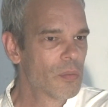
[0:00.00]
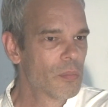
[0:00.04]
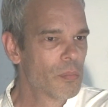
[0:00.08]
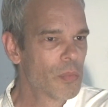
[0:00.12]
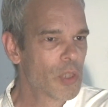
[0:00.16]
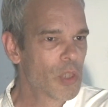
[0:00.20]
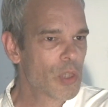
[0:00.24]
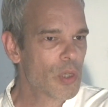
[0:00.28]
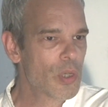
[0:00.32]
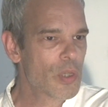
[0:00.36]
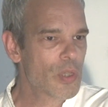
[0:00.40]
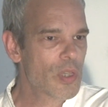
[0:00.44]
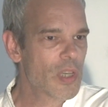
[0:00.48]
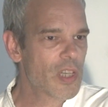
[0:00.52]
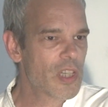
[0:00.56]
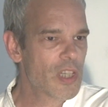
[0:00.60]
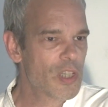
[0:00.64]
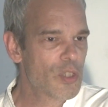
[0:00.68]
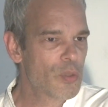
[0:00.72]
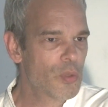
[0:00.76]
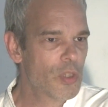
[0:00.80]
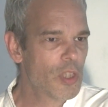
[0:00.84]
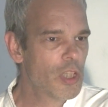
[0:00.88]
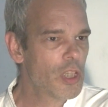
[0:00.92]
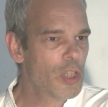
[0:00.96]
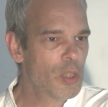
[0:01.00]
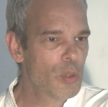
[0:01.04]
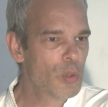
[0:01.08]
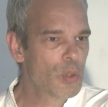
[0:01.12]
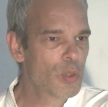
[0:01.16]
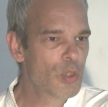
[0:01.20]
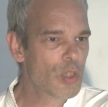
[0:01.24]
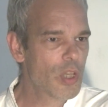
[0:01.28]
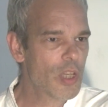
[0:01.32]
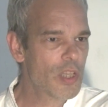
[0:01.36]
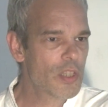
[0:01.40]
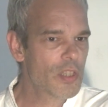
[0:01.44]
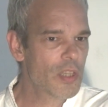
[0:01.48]
Because that is really
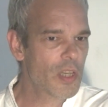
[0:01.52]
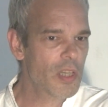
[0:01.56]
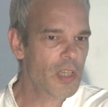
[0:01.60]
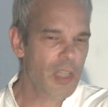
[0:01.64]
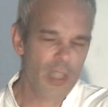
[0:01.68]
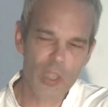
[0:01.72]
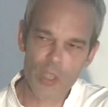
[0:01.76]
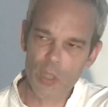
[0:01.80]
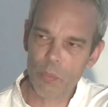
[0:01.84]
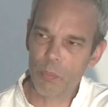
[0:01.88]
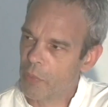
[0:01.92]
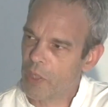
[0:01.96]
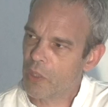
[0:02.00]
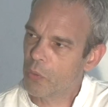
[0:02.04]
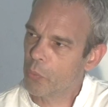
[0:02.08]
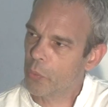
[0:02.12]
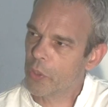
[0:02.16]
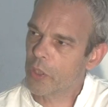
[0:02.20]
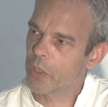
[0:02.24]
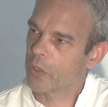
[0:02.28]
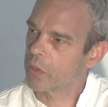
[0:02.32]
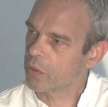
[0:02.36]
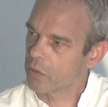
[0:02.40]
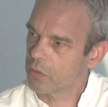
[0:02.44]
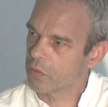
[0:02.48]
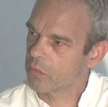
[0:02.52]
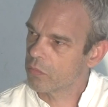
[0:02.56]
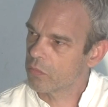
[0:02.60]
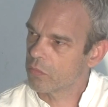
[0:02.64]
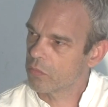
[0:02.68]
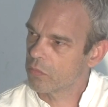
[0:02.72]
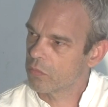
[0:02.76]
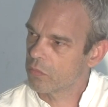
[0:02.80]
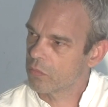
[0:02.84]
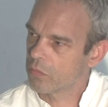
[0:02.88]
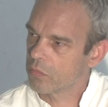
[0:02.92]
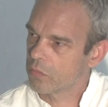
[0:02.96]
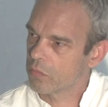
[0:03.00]
useless. And it's a big work.
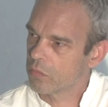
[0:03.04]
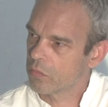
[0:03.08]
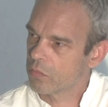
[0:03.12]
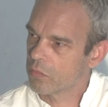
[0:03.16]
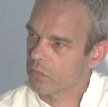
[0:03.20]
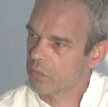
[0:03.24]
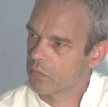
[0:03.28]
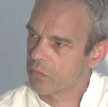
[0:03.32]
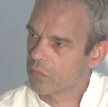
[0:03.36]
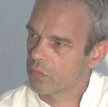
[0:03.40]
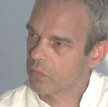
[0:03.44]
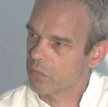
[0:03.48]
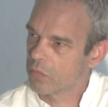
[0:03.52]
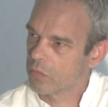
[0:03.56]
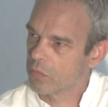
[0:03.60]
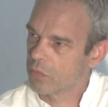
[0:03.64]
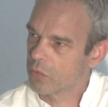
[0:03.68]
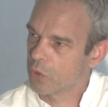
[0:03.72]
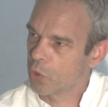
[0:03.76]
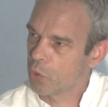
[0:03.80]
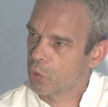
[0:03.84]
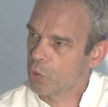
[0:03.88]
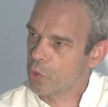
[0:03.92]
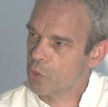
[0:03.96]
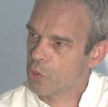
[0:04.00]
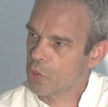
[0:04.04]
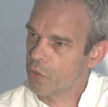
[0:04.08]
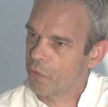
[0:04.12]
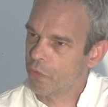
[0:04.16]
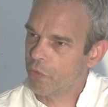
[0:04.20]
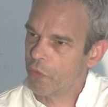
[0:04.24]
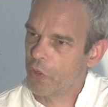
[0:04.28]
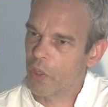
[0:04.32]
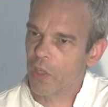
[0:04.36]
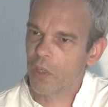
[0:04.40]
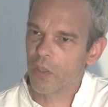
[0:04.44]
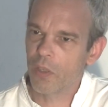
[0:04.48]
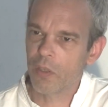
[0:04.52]
To lose the
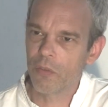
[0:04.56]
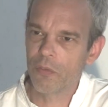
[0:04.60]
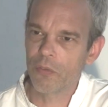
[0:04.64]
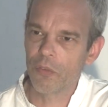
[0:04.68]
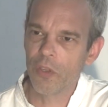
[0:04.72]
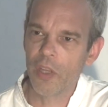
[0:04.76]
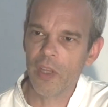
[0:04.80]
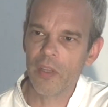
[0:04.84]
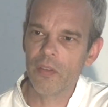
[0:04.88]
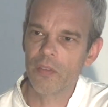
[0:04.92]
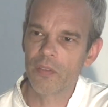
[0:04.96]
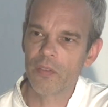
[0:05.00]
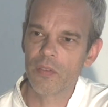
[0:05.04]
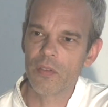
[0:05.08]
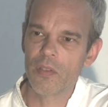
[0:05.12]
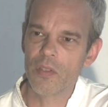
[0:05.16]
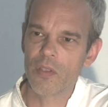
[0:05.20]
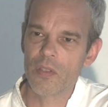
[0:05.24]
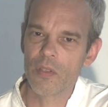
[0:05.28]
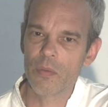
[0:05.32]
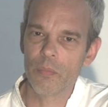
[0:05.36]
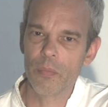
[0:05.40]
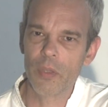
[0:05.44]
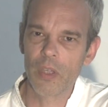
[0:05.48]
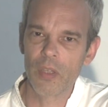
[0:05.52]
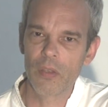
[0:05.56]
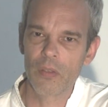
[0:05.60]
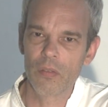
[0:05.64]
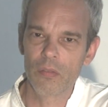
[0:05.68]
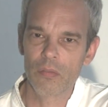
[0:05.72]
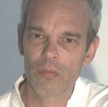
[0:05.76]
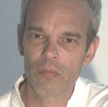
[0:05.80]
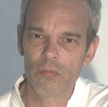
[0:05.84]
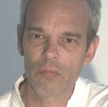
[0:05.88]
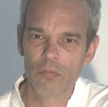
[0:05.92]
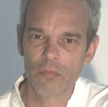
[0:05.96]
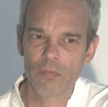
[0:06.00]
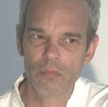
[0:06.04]
fear of death is a big
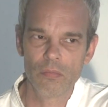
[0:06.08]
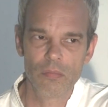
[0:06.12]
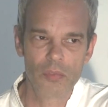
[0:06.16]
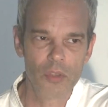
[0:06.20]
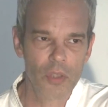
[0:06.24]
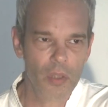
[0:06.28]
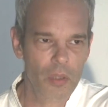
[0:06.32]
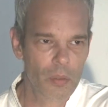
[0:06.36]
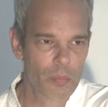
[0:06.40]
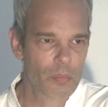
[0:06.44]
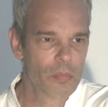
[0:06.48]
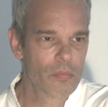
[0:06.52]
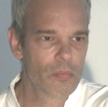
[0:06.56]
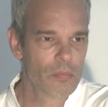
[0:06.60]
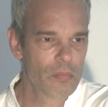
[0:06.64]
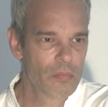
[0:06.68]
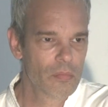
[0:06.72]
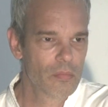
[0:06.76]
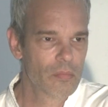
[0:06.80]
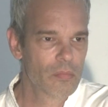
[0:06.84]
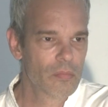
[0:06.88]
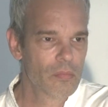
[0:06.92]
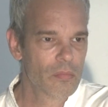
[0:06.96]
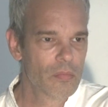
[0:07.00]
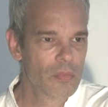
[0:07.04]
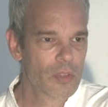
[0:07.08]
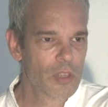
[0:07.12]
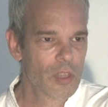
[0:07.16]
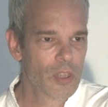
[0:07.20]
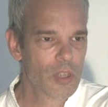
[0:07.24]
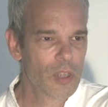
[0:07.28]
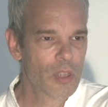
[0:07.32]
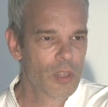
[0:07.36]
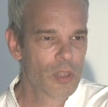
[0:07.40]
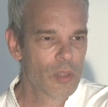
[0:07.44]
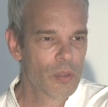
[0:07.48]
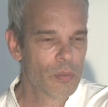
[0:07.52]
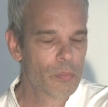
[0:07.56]
job.
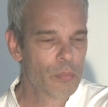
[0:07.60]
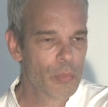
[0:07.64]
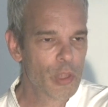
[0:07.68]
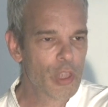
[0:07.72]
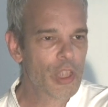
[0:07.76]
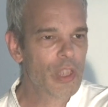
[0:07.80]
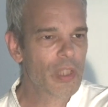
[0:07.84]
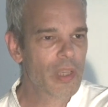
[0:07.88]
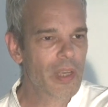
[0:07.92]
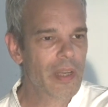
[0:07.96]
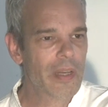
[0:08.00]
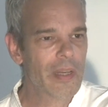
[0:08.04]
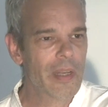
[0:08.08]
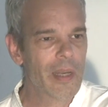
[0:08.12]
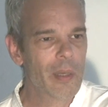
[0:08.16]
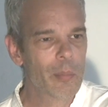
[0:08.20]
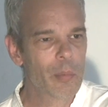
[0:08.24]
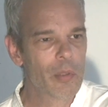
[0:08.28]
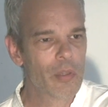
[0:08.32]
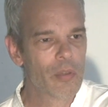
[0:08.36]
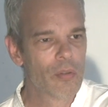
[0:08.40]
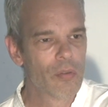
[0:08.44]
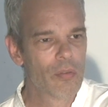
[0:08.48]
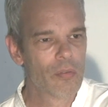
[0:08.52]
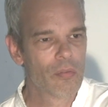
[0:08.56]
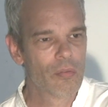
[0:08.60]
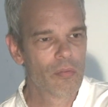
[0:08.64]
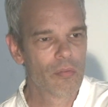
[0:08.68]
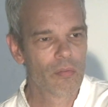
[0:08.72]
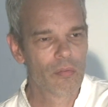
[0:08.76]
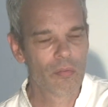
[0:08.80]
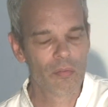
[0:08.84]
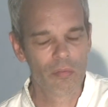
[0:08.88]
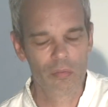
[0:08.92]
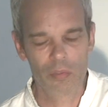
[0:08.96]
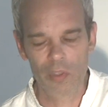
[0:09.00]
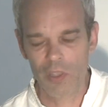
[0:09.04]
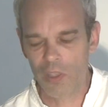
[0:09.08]
But it can happen.
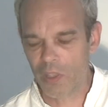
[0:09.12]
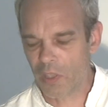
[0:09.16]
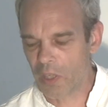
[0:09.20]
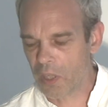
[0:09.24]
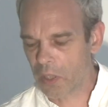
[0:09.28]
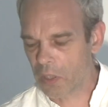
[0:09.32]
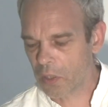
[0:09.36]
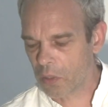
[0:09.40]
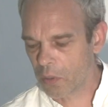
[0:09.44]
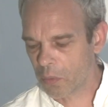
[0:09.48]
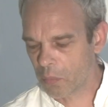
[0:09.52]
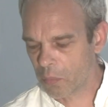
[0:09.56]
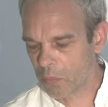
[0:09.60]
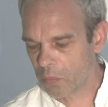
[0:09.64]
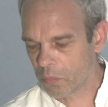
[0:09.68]
It can come.